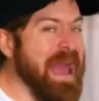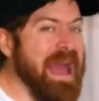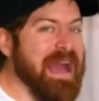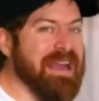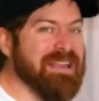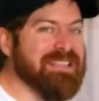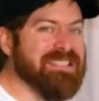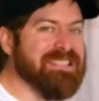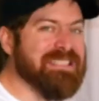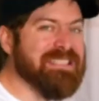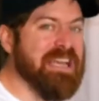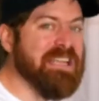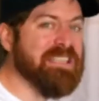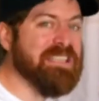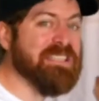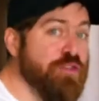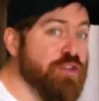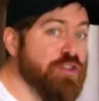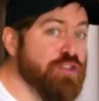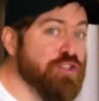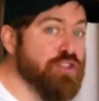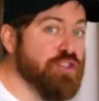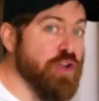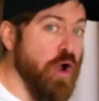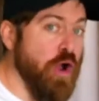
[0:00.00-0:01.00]
access the
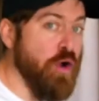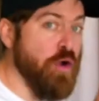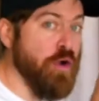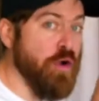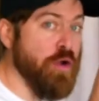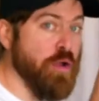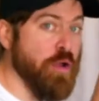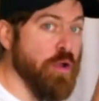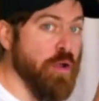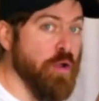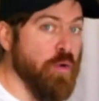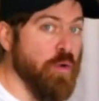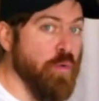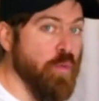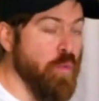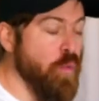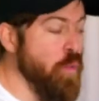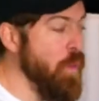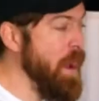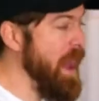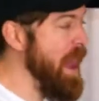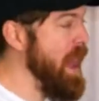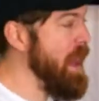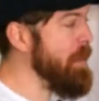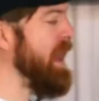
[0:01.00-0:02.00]
dark
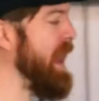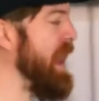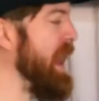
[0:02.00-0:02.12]
web